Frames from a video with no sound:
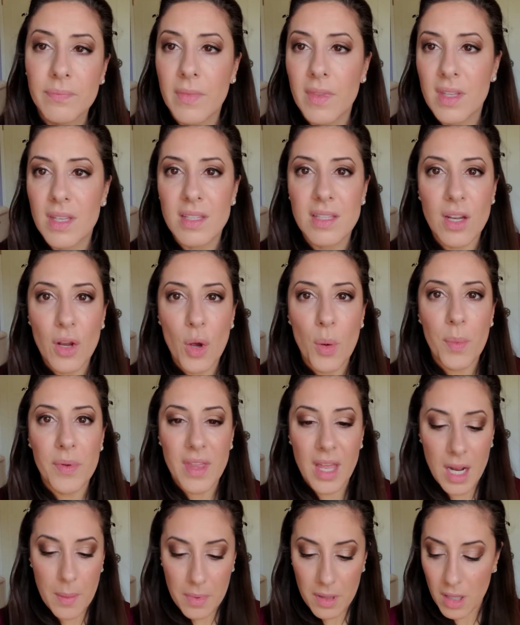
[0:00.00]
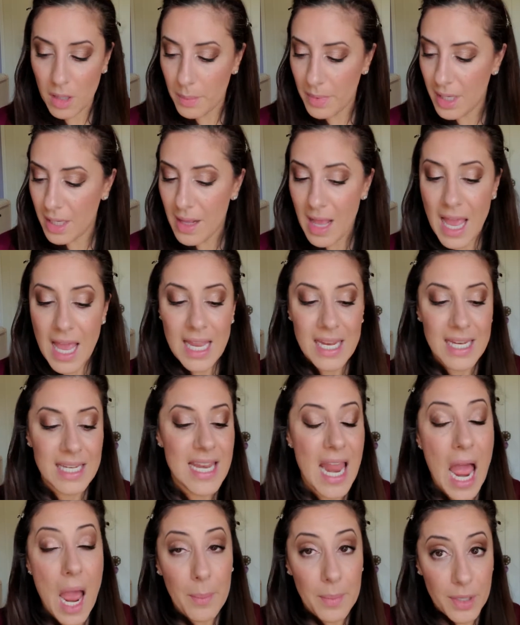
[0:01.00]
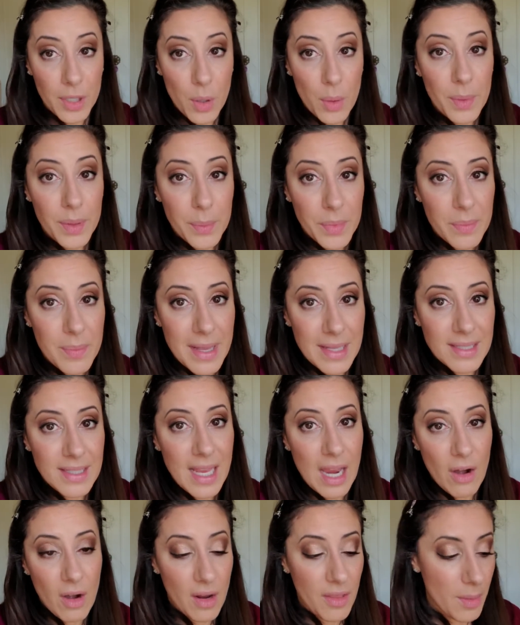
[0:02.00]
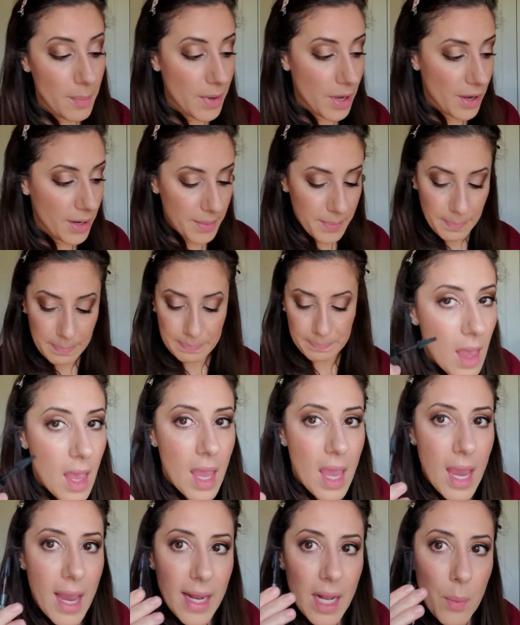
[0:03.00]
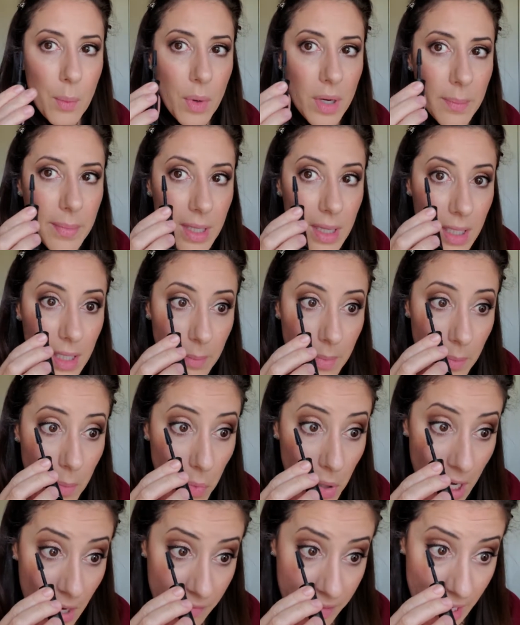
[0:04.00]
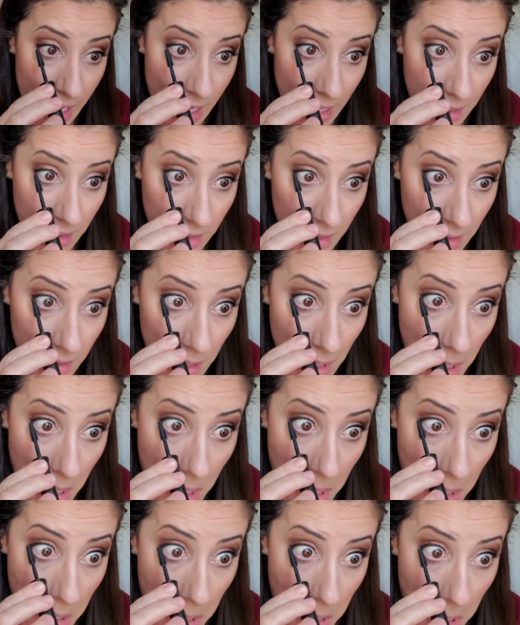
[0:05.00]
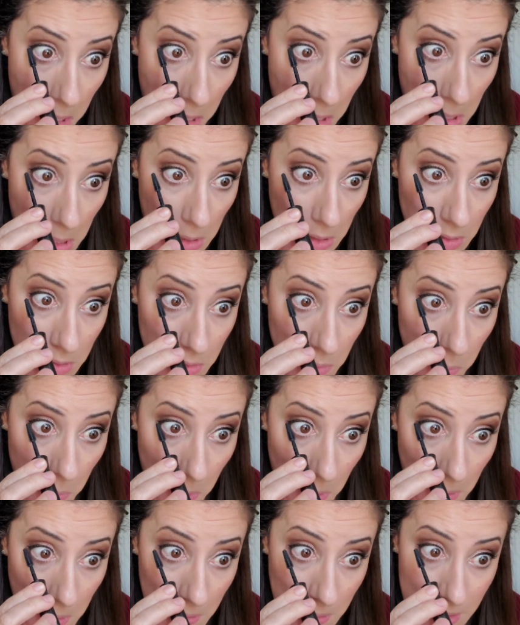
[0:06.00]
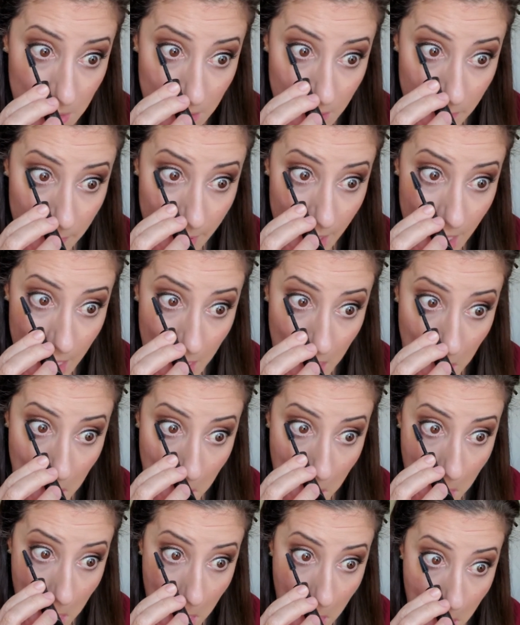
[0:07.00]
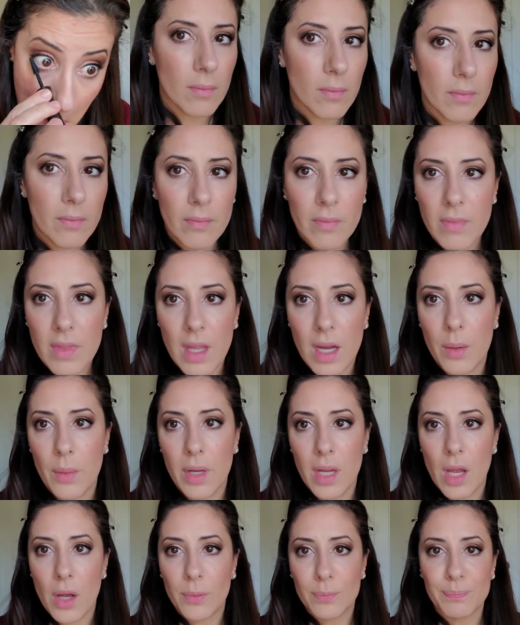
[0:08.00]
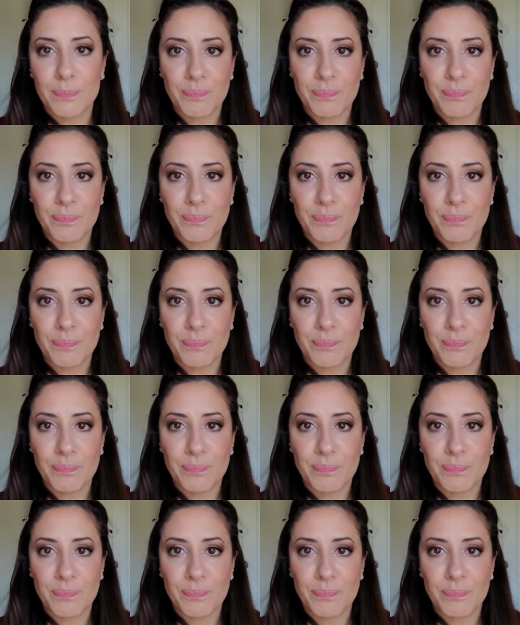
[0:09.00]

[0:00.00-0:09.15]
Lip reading: Just to open that up a little bit. Now I'm gonna go in with mascara on the bottom. And I wanna be a little bit more heavy-handed towards the back. There we go.